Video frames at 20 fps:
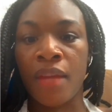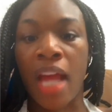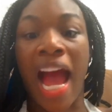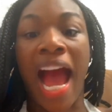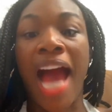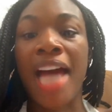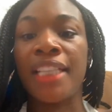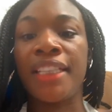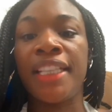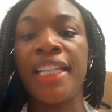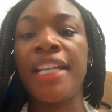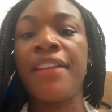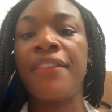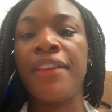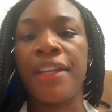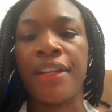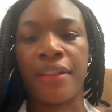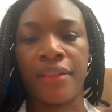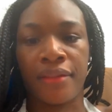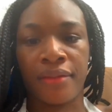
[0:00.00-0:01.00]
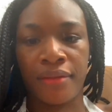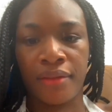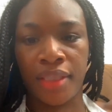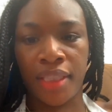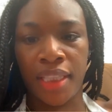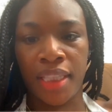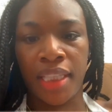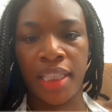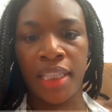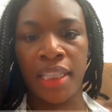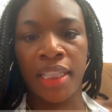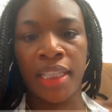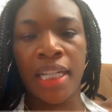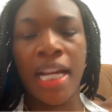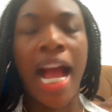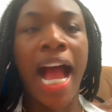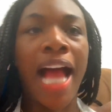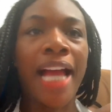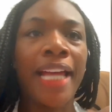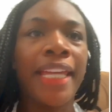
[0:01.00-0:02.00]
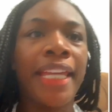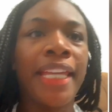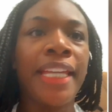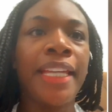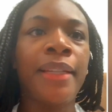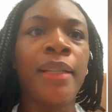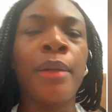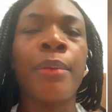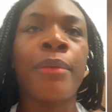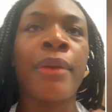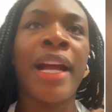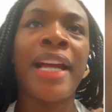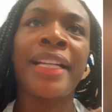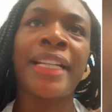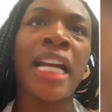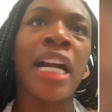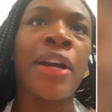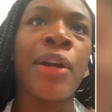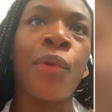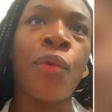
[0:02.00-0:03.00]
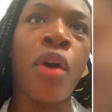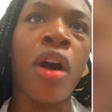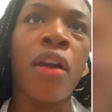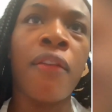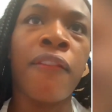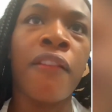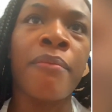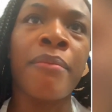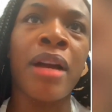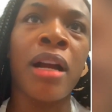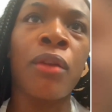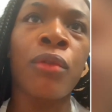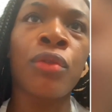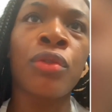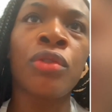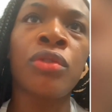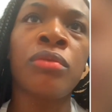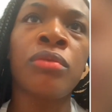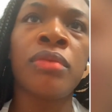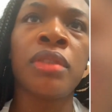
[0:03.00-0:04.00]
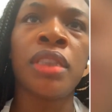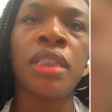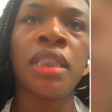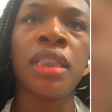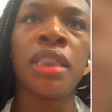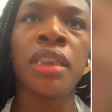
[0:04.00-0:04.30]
I live here. I can get up right now and walk from my room